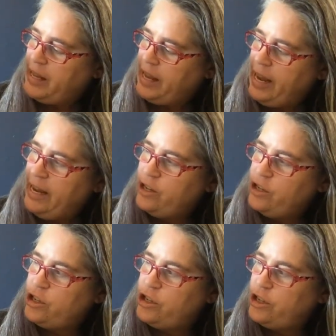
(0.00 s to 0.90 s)

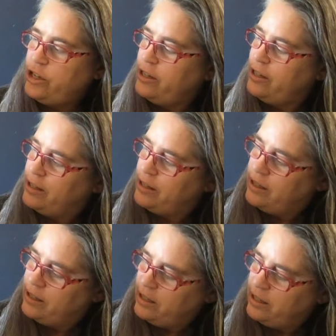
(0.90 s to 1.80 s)
H.
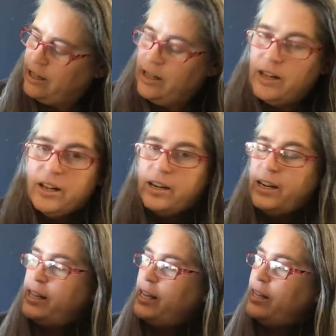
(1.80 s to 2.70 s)
Look
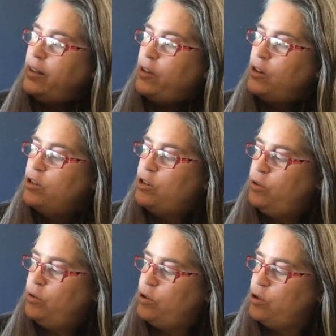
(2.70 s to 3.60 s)
at that, they found
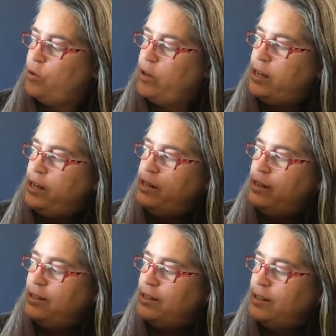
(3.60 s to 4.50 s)
two
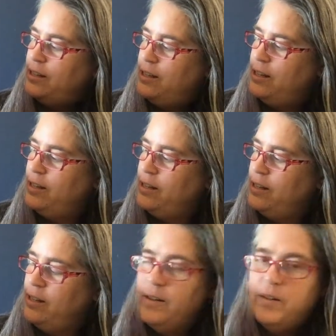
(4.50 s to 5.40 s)
trees.
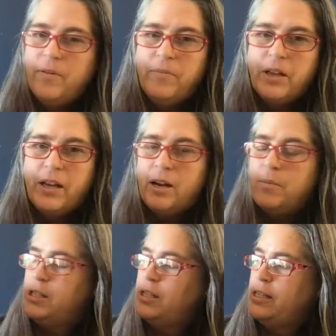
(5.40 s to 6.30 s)
It
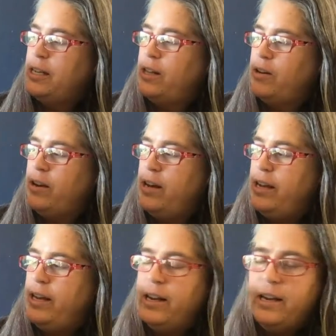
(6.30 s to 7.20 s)
almost looks like they're
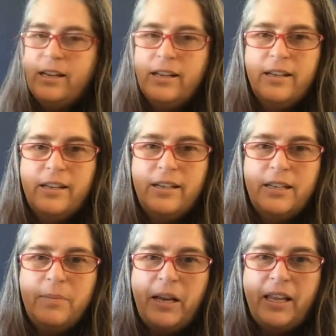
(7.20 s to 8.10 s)
hugging
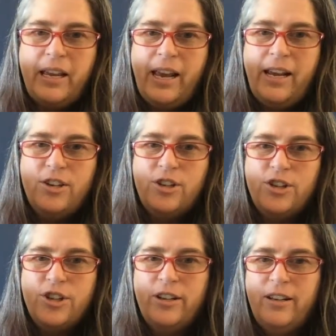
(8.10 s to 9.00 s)
to make the
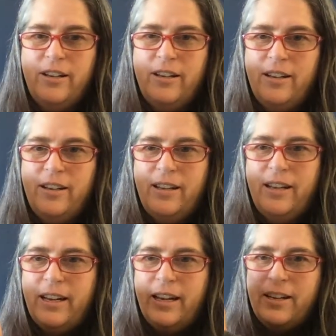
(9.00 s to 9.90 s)
H.
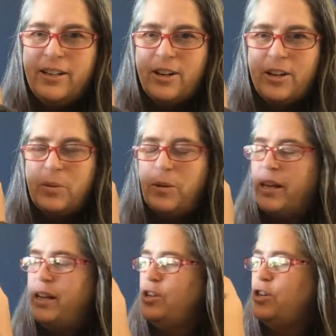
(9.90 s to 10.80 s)
Hugging starts with
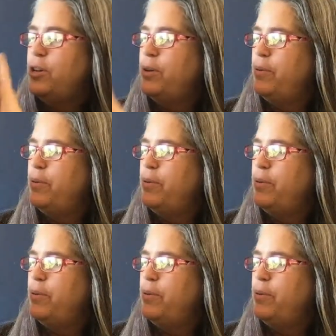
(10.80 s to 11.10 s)
H.